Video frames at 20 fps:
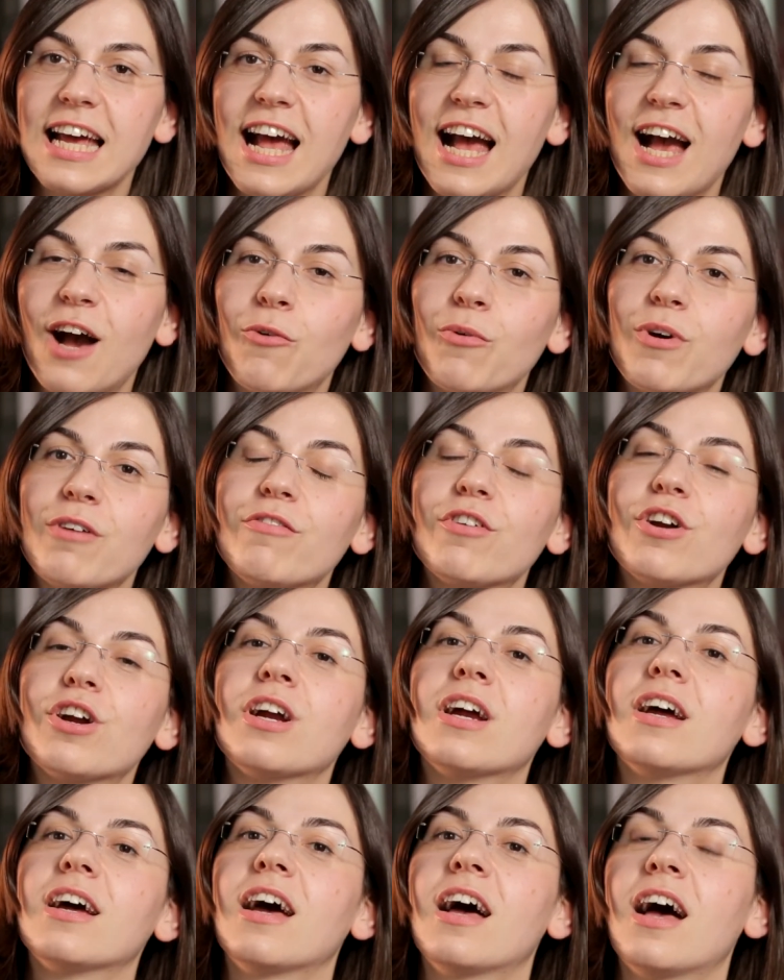
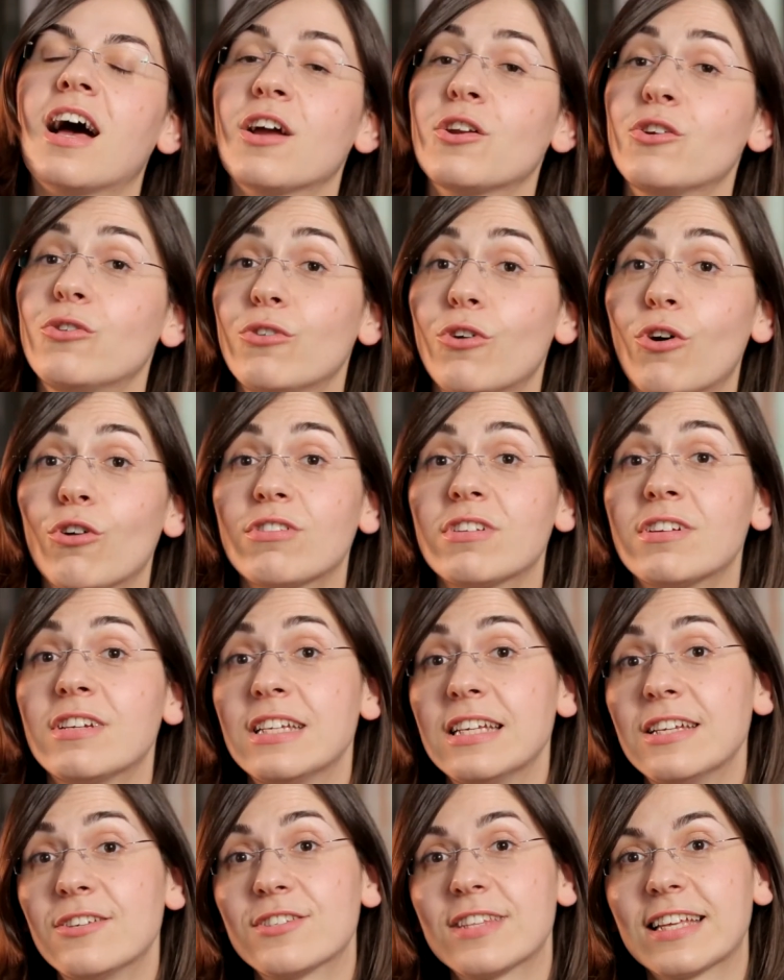However, I do not
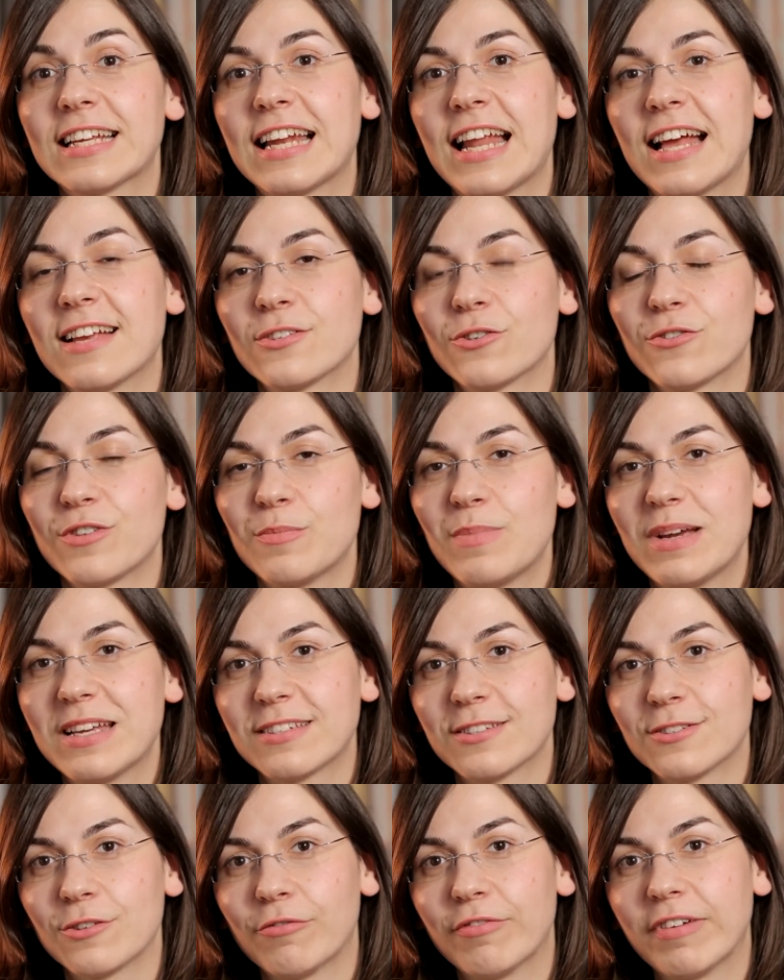teach the class on the
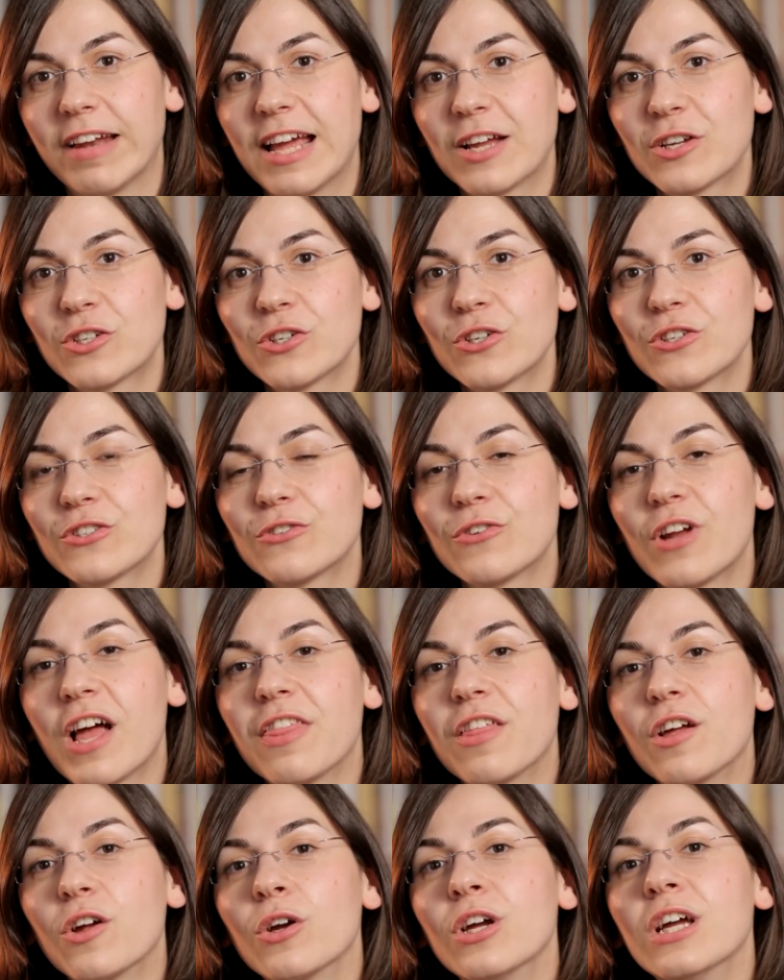basis of lectures,
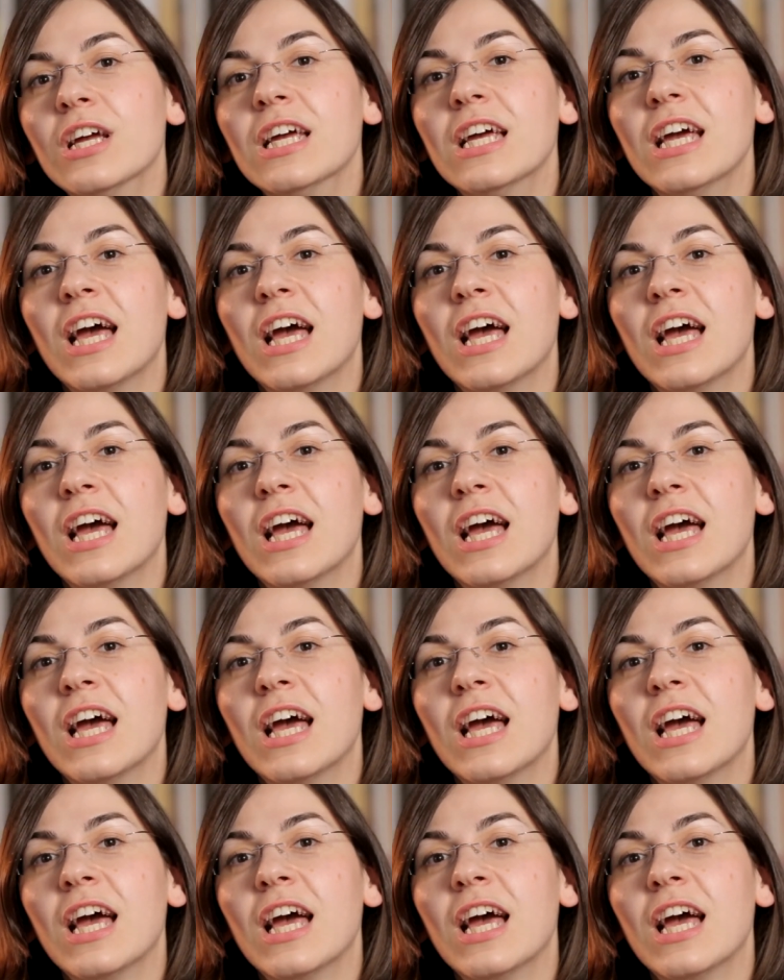rather